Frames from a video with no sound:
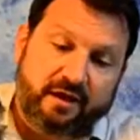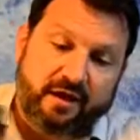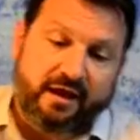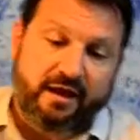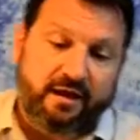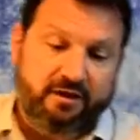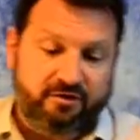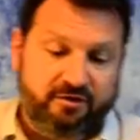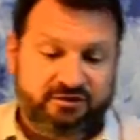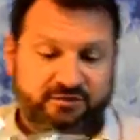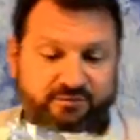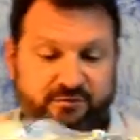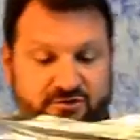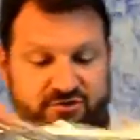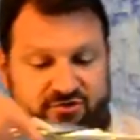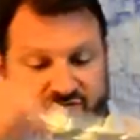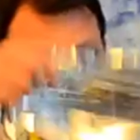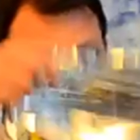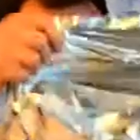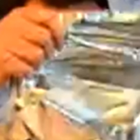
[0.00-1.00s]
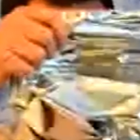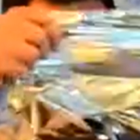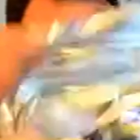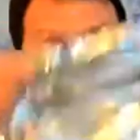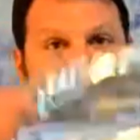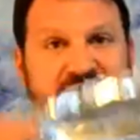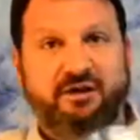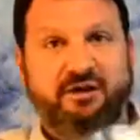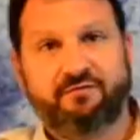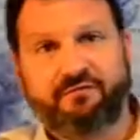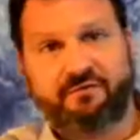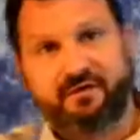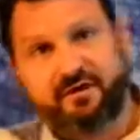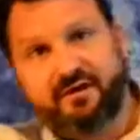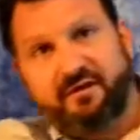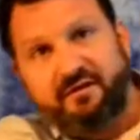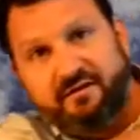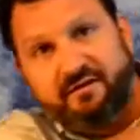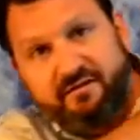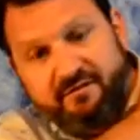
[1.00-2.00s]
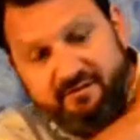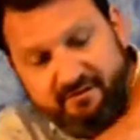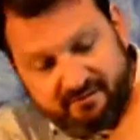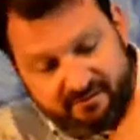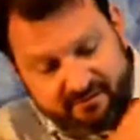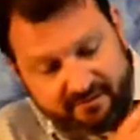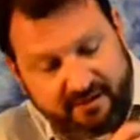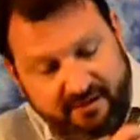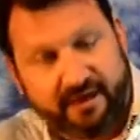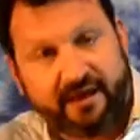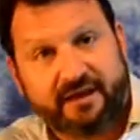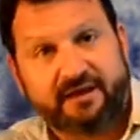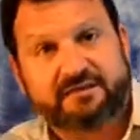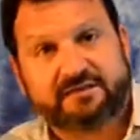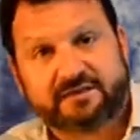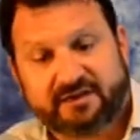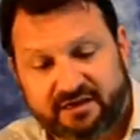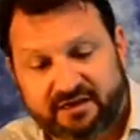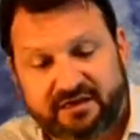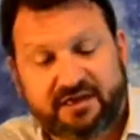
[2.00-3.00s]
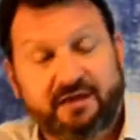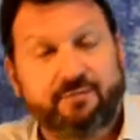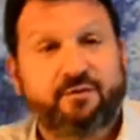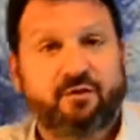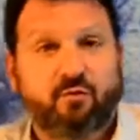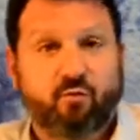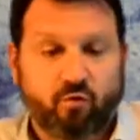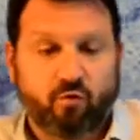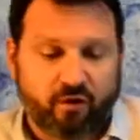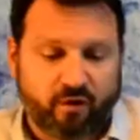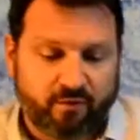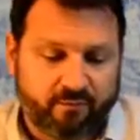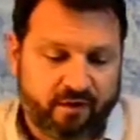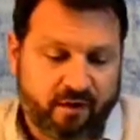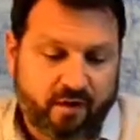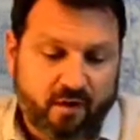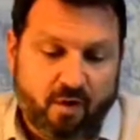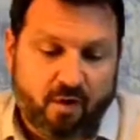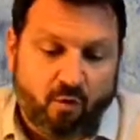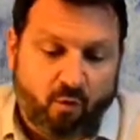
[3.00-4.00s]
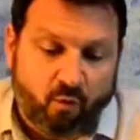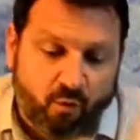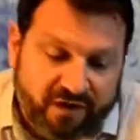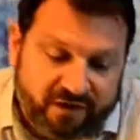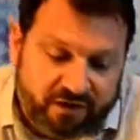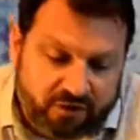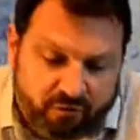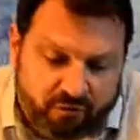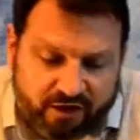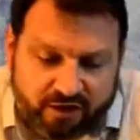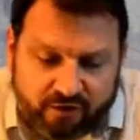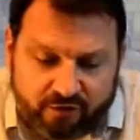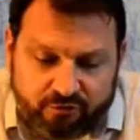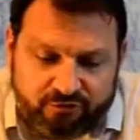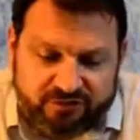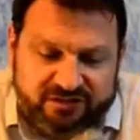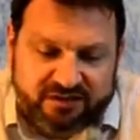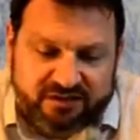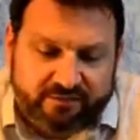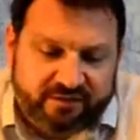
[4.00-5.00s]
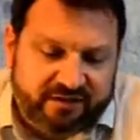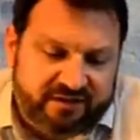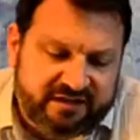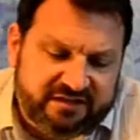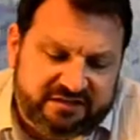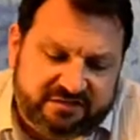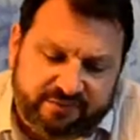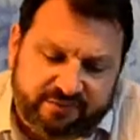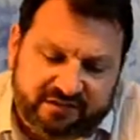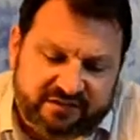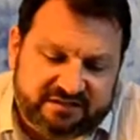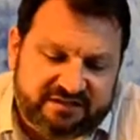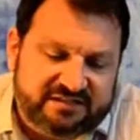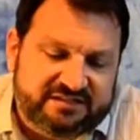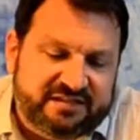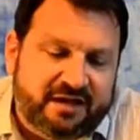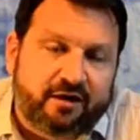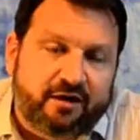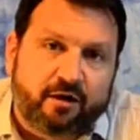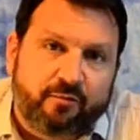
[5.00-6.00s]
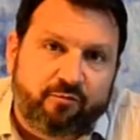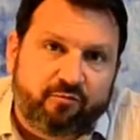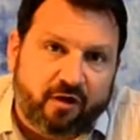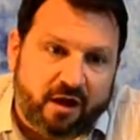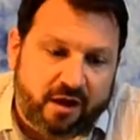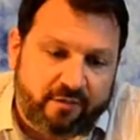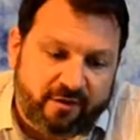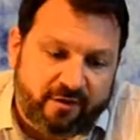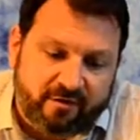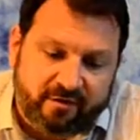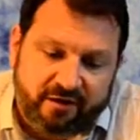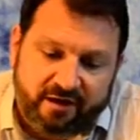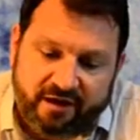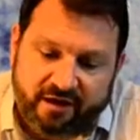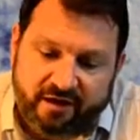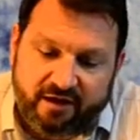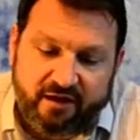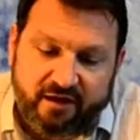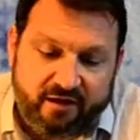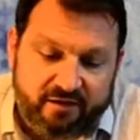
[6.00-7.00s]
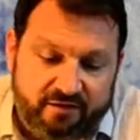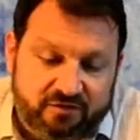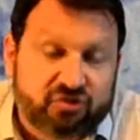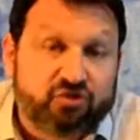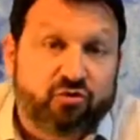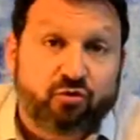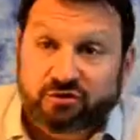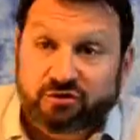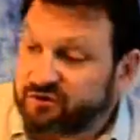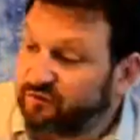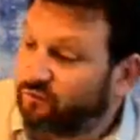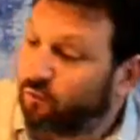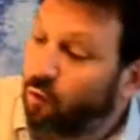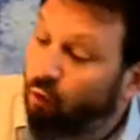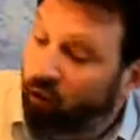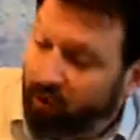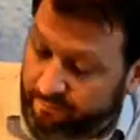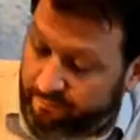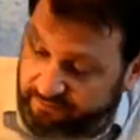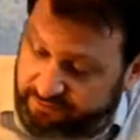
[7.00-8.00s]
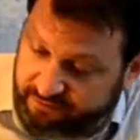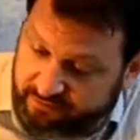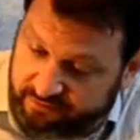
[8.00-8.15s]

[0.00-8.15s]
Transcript: and you're supposed to wrap yourself in it, and it's going to keep you warm. We do include some of these, but this is not our primary source of warmth.